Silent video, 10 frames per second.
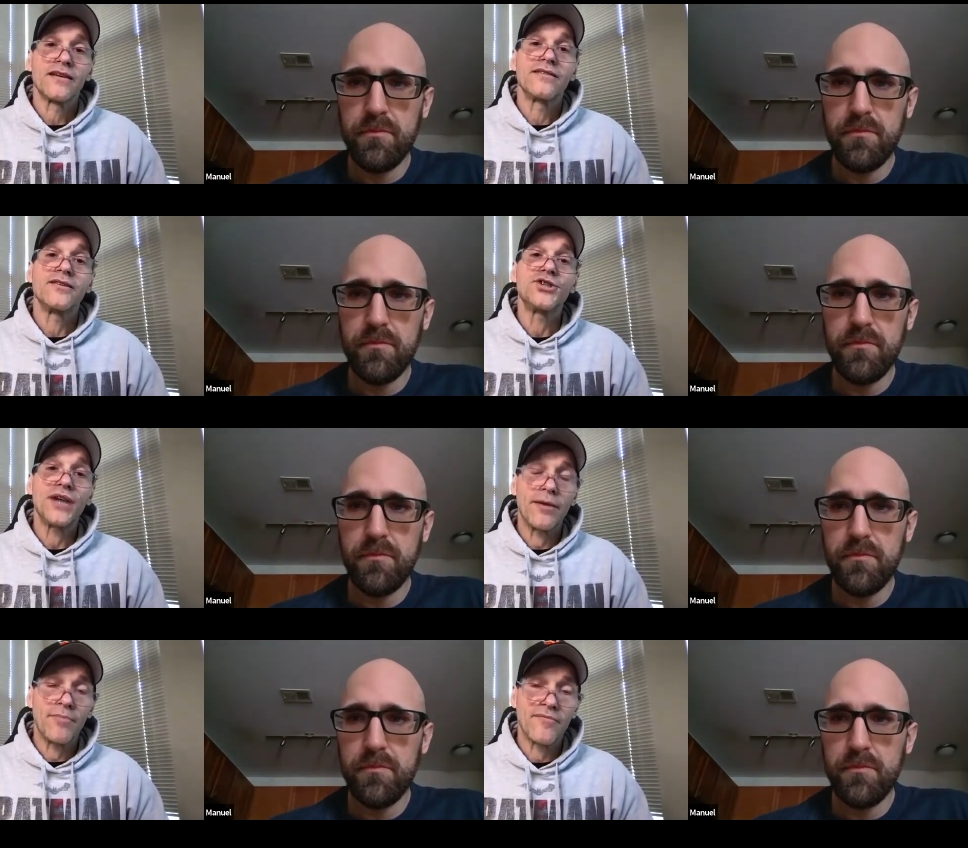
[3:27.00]

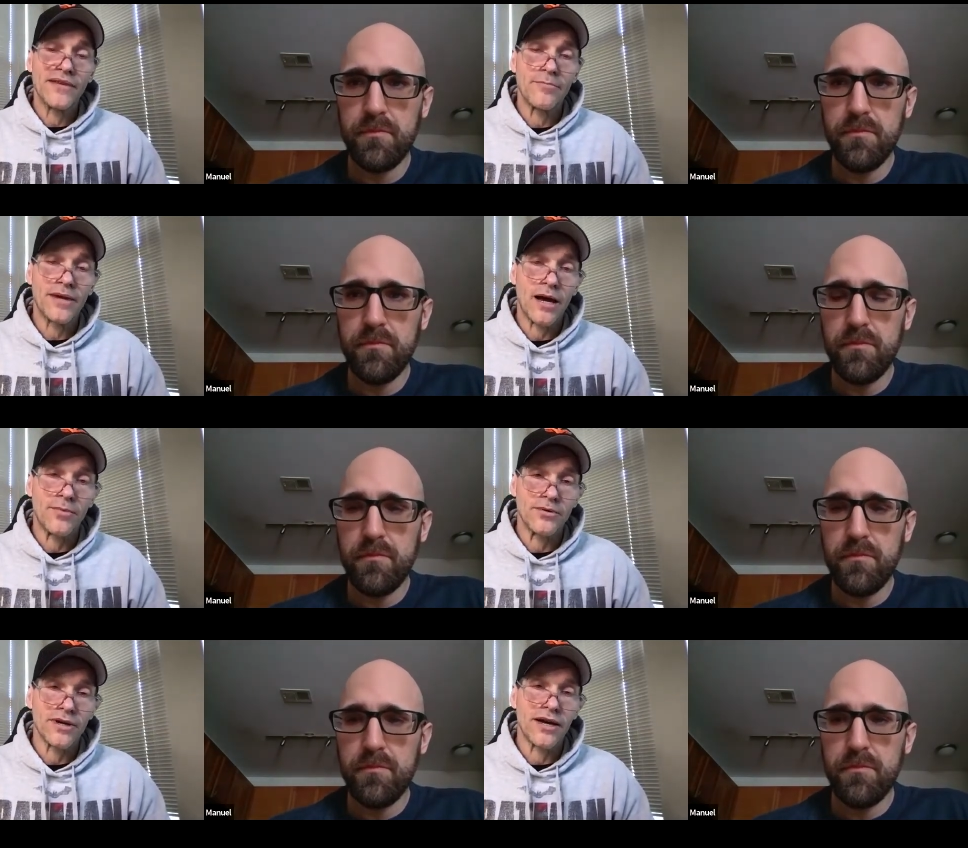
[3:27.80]
Speaker 1: shape of the
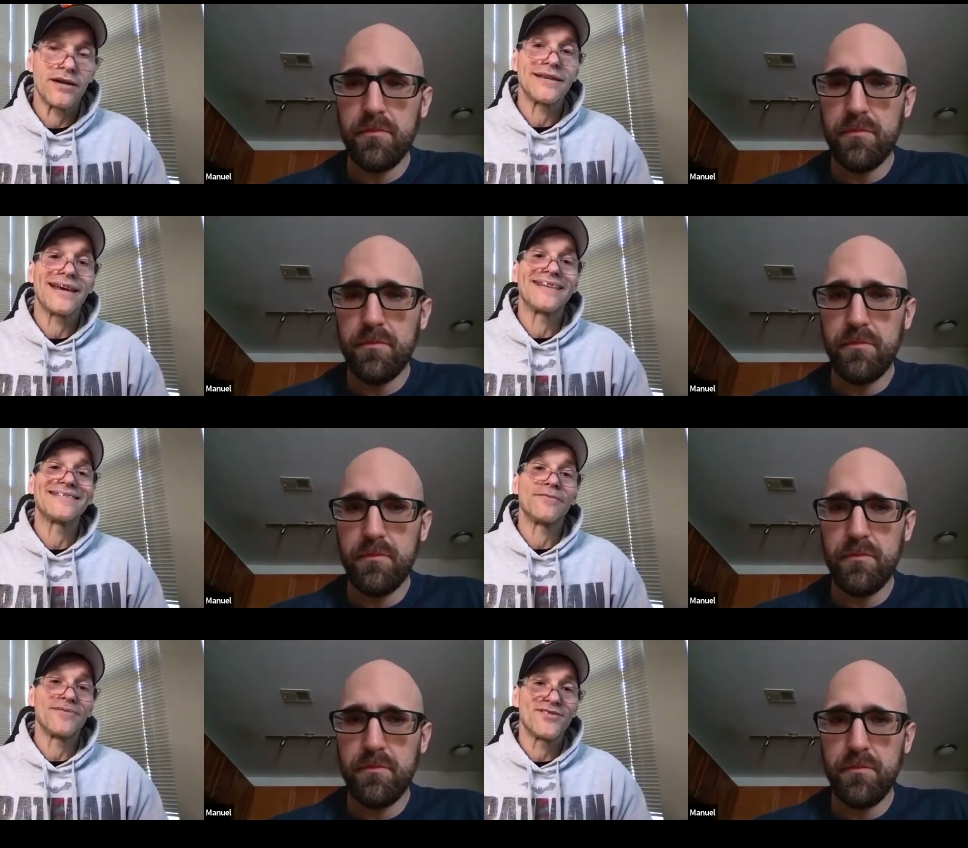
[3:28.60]
abdominal
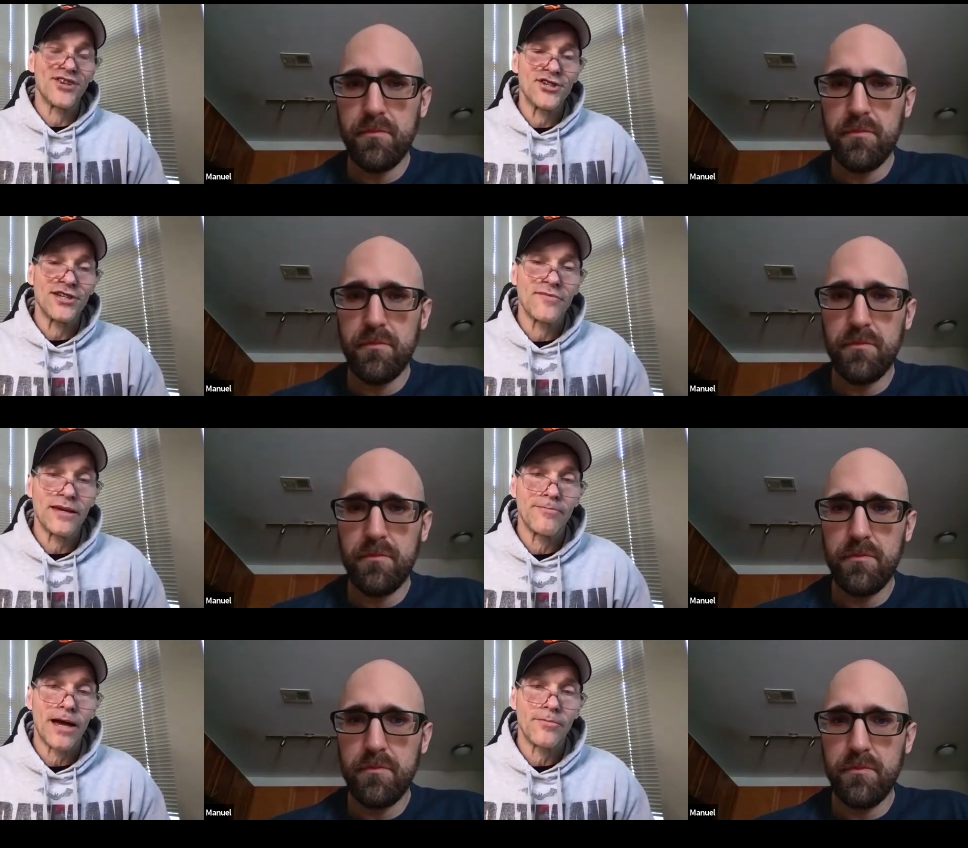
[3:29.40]
contents, the position of
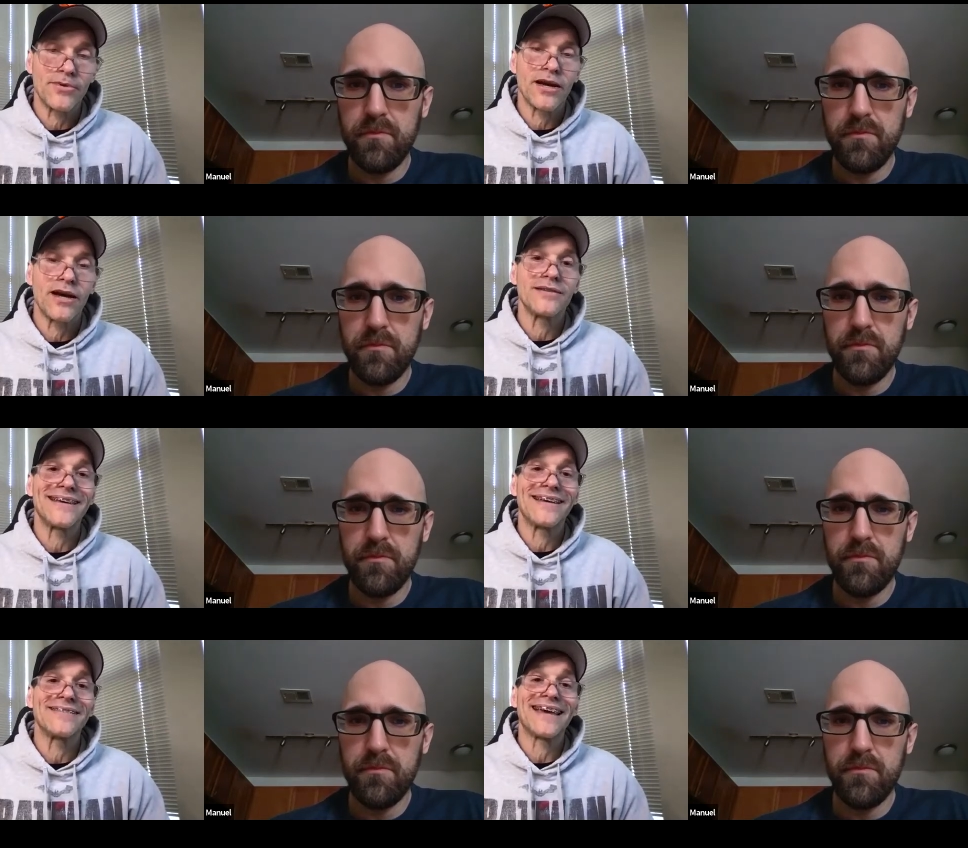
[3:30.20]
the abdominal
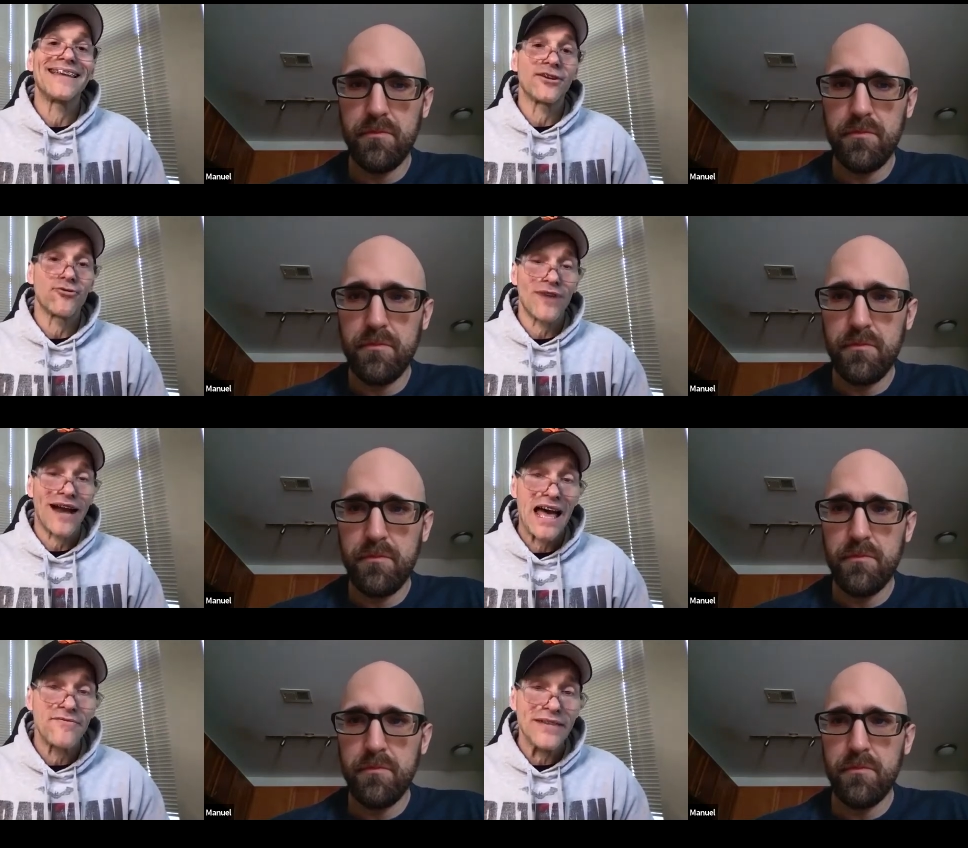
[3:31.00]
contents, and
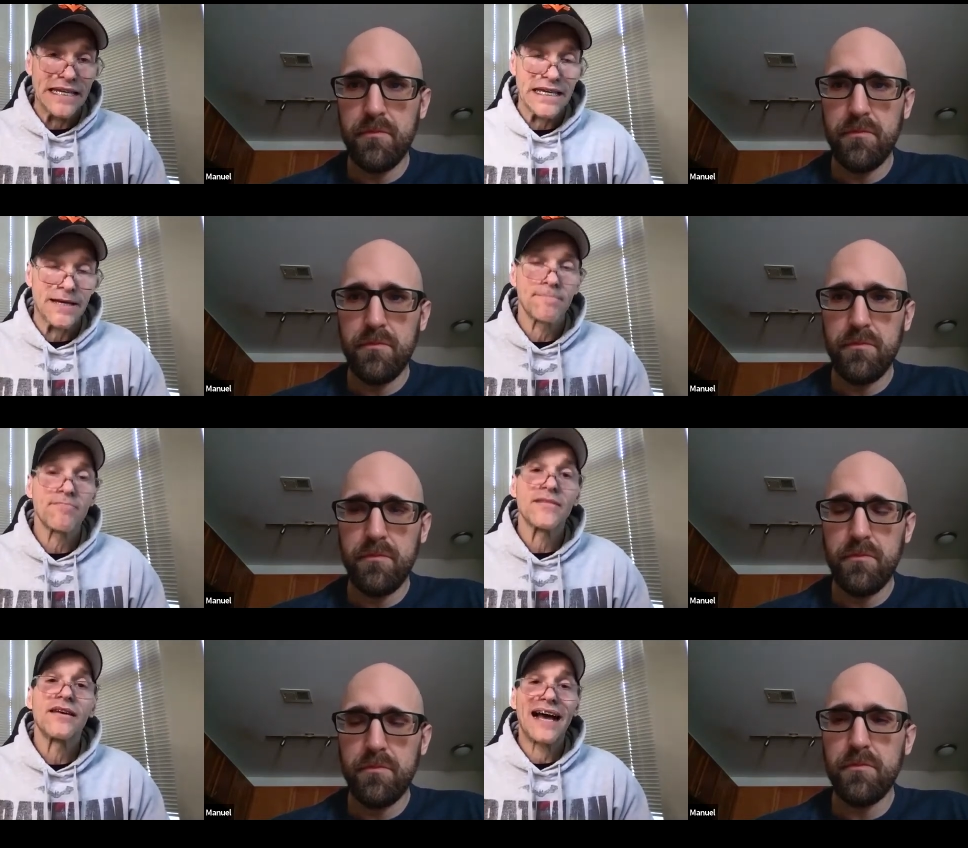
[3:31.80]
gravity.
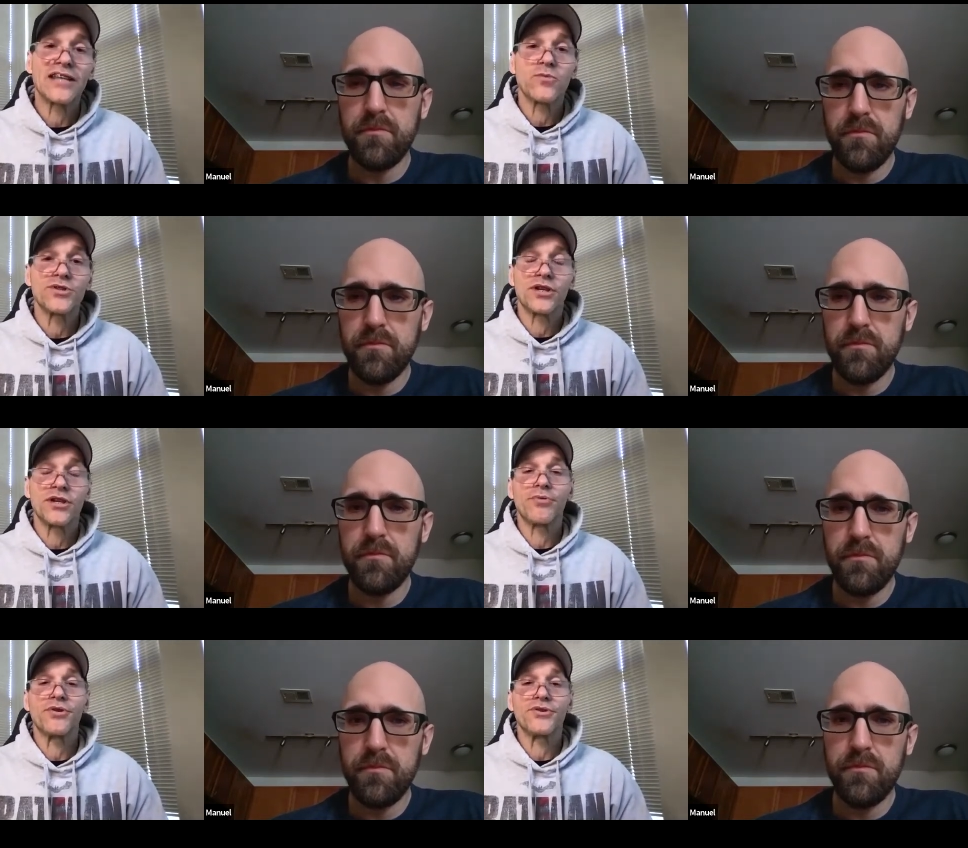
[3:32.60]
That's what's
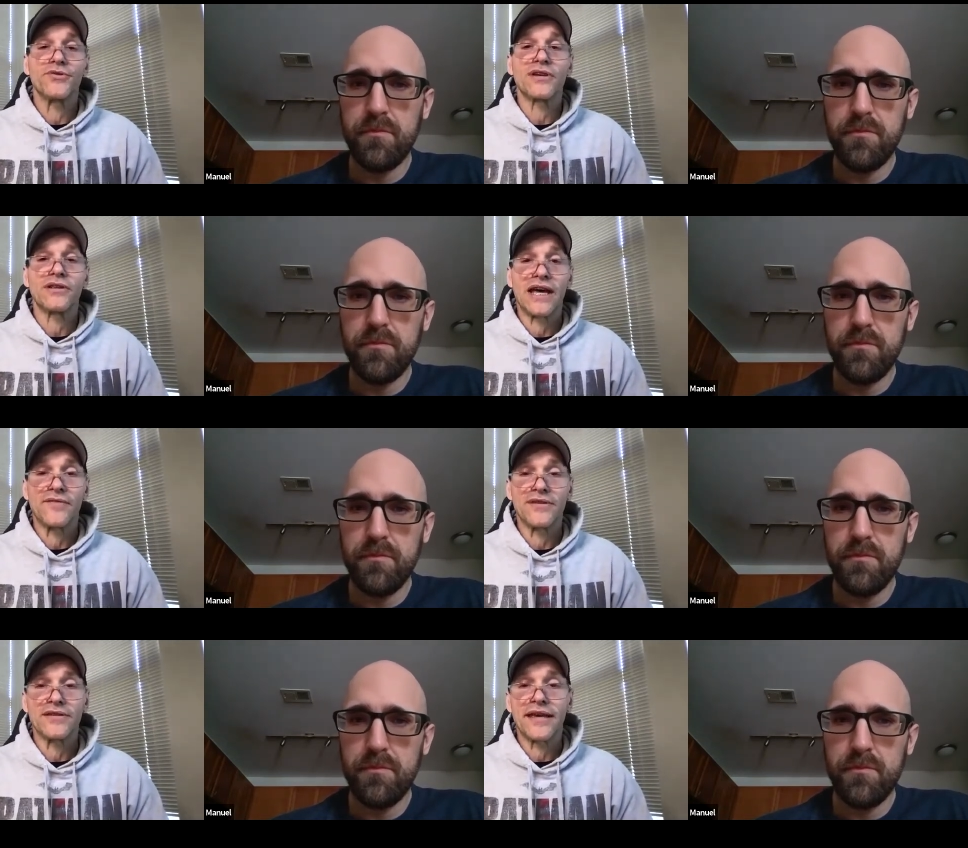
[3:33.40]
going to produce a lot
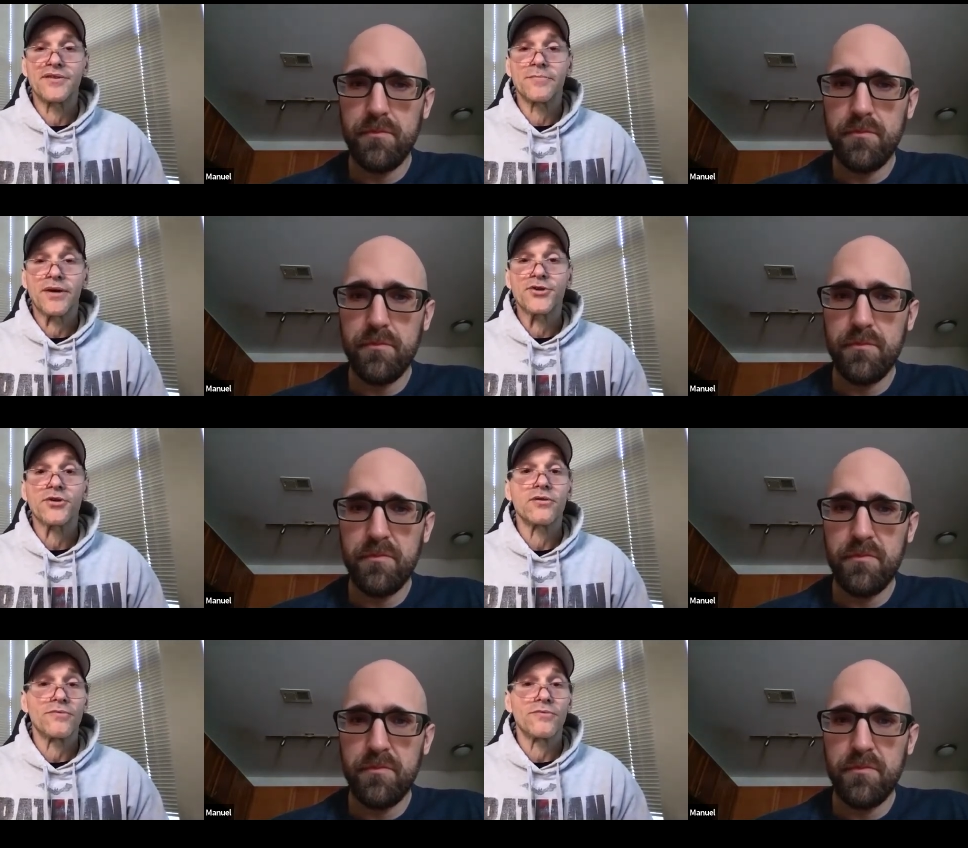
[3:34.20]
of this asymmetrical